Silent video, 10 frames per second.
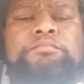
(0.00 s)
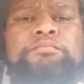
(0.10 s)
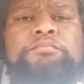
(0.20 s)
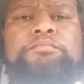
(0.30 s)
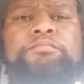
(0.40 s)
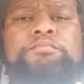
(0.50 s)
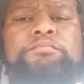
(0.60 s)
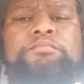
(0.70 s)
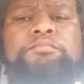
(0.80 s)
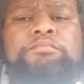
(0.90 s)

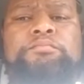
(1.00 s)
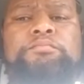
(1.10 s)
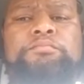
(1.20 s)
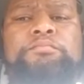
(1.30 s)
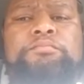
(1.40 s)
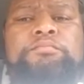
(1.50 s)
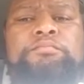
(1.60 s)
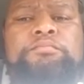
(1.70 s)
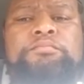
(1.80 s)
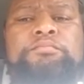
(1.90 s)

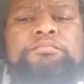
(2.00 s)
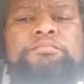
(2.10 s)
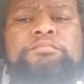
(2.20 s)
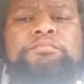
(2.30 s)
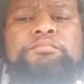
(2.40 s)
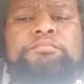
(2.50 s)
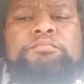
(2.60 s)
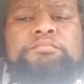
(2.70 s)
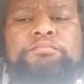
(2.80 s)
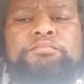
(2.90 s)

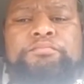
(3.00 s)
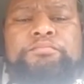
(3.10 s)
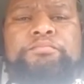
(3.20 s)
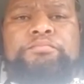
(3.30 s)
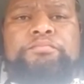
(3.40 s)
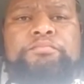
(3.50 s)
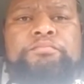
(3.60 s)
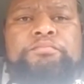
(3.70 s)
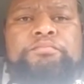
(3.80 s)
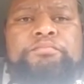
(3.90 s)

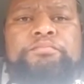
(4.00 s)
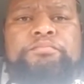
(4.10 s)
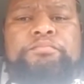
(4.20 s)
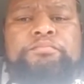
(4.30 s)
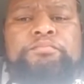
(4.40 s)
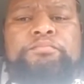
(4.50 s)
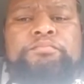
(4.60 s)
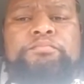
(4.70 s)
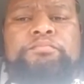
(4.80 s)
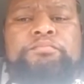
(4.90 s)

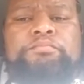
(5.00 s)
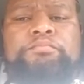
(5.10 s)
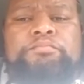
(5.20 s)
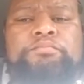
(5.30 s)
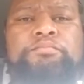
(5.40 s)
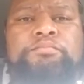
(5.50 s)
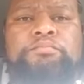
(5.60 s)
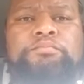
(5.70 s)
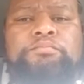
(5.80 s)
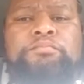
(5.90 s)

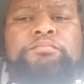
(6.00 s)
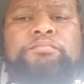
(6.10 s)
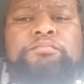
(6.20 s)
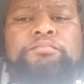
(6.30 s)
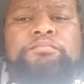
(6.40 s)
[no speech]